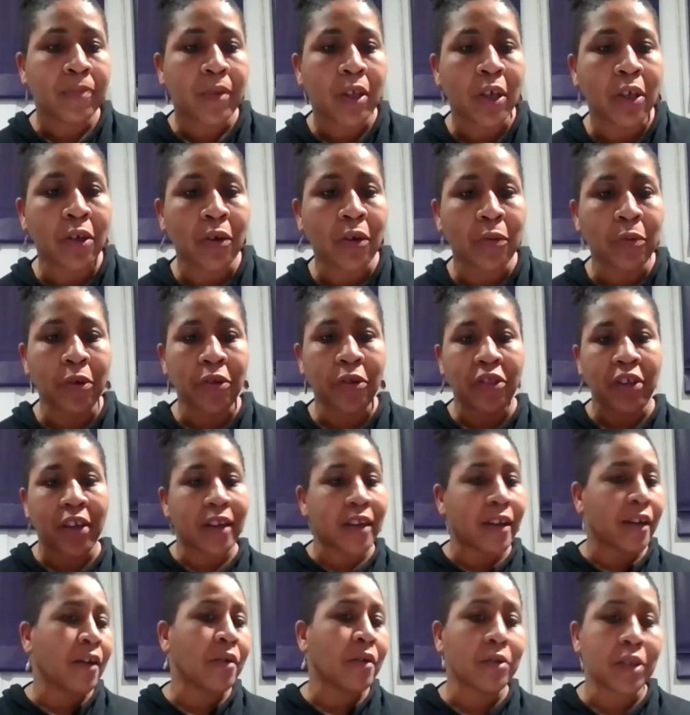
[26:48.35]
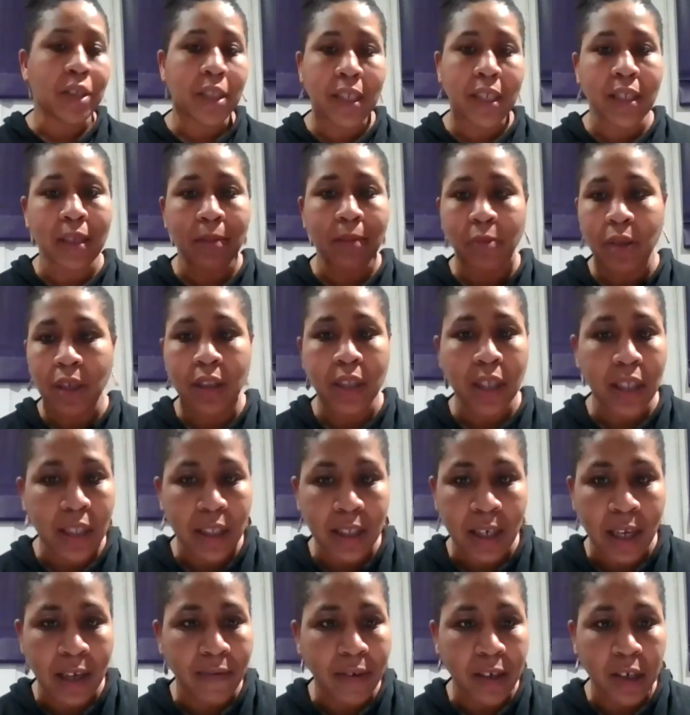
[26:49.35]
you know we're thinking oh this is something
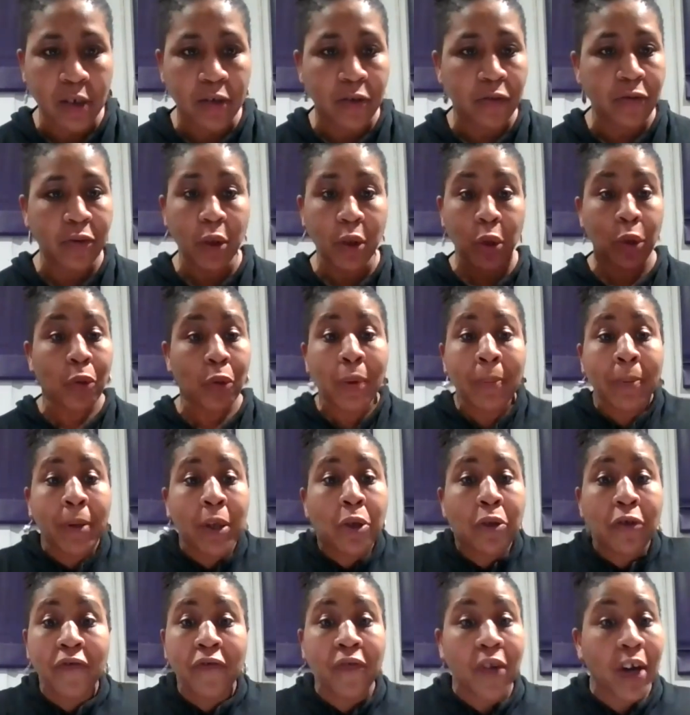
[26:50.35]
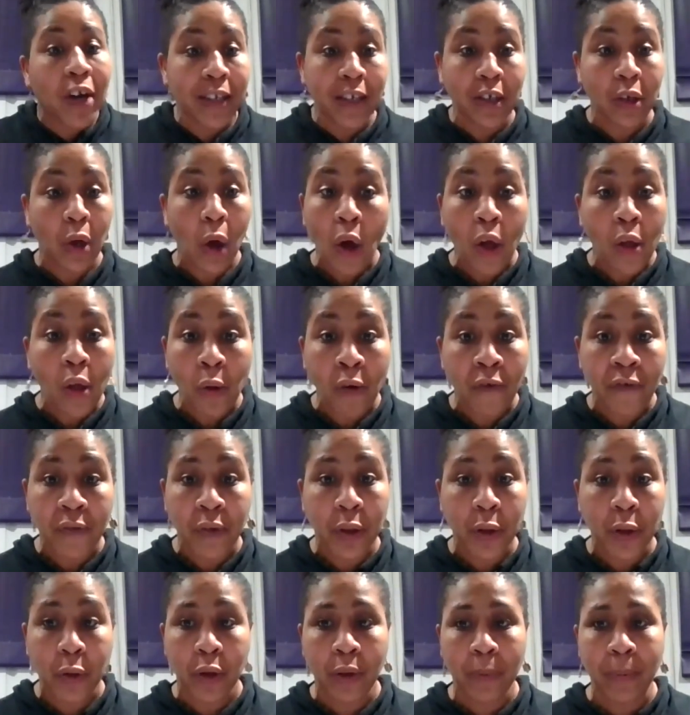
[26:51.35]
that's native to the caribbean you find it all over
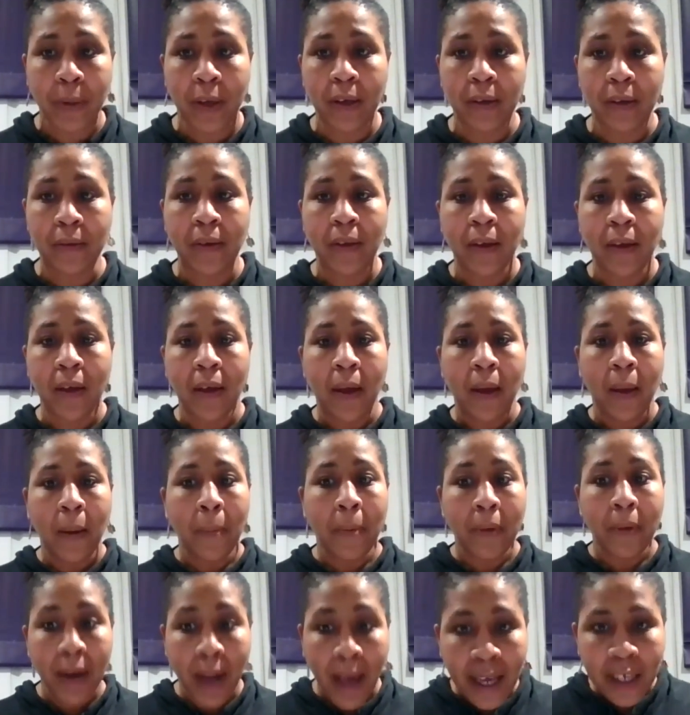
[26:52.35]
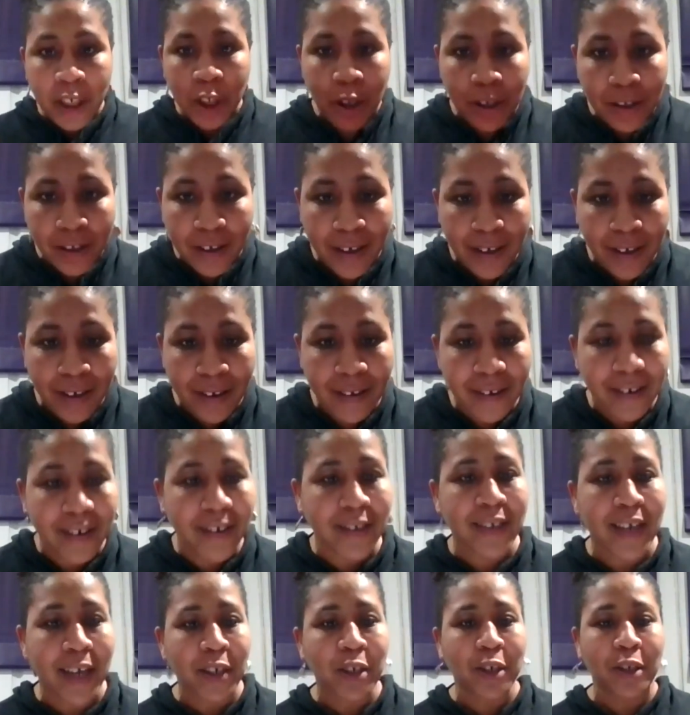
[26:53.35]
the caribbean but actually
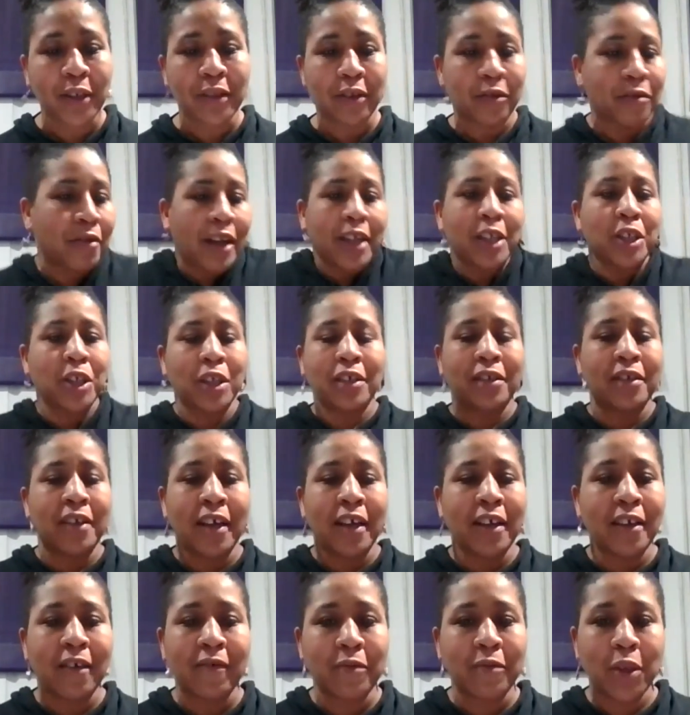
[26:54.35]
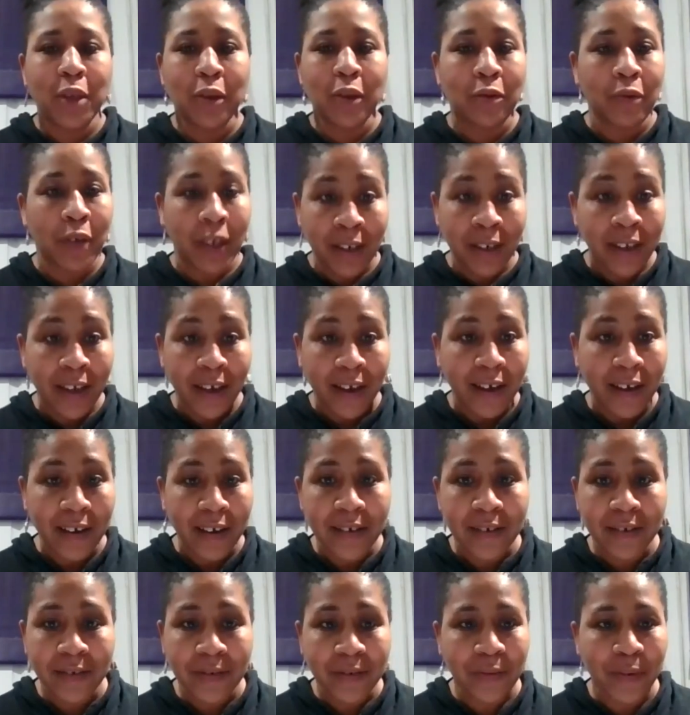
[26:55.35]
it's actually they're actually native to india
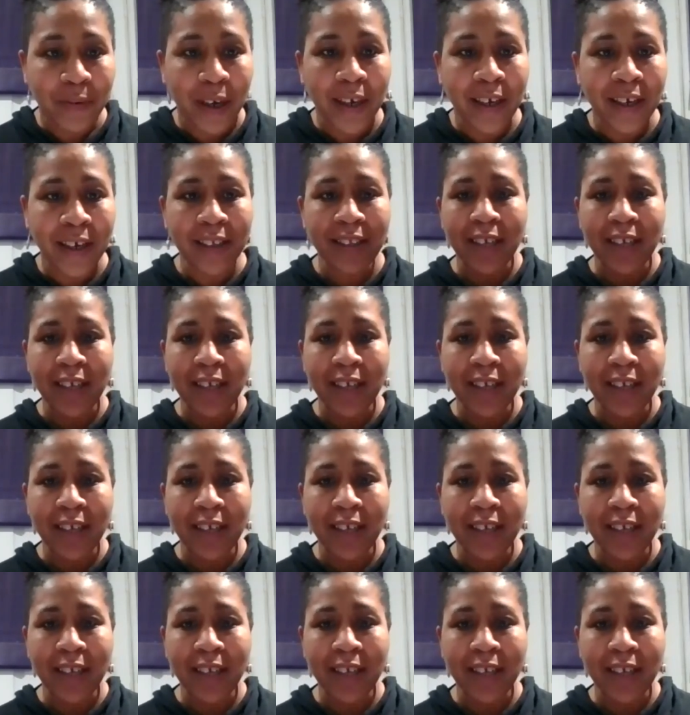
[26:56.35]
right?